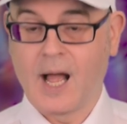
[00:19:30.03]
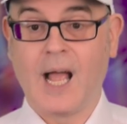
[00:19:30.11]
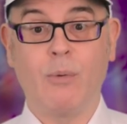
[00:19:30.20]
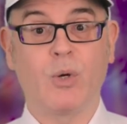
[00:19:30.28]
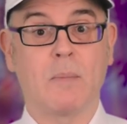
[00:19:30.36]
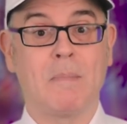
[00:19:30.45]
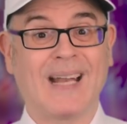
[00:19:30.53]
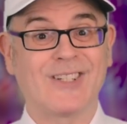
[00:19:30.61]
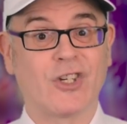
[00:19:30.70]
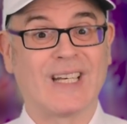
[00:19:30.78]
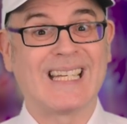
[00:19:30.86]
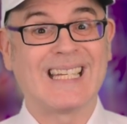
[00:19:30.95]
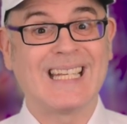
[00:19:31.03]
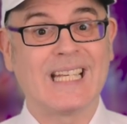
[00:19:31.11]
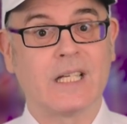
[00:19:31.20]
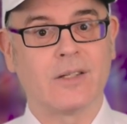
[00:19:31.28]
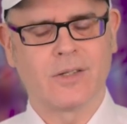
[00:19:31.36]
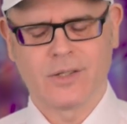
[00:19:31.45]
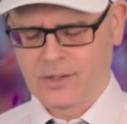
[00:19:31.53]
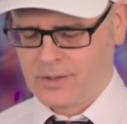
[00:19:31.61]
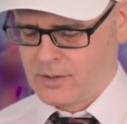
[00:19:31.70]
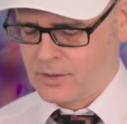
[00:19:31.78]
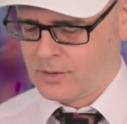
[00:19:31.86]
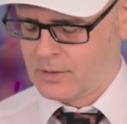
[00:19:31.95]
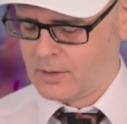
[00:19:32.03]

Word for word: I would imagine it is.